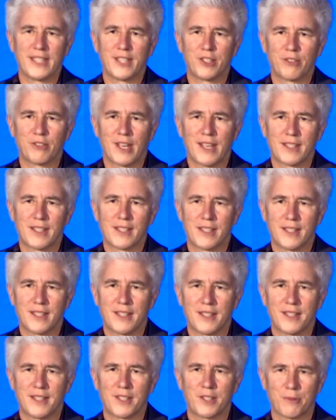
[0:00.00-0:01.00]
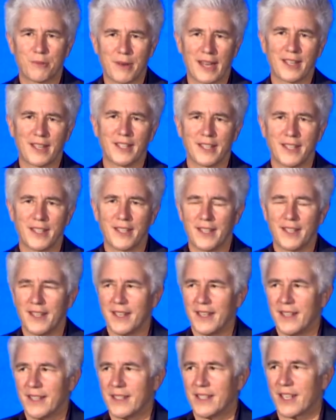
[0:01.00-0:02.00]
addressed directly
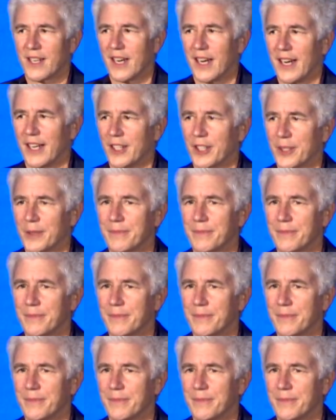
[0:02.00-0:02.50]
to Kylar.